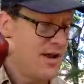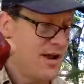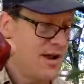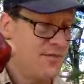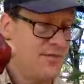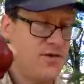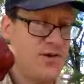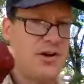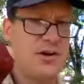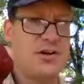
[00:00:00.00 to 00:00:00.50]
And
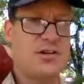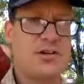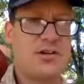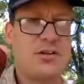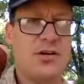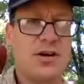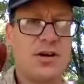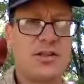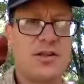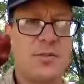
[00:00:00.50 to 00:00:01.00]
if you can
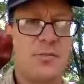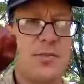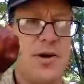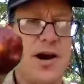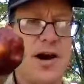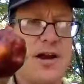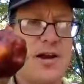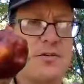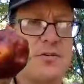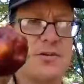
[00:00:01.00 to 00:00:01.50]
look at the
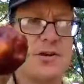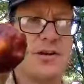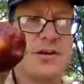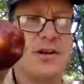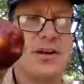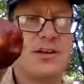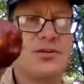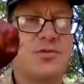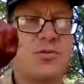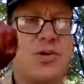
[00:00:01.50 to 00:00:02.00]
bottom
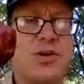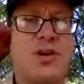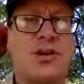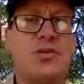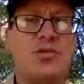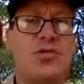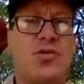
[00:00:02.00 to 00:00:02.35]
there, that's when it's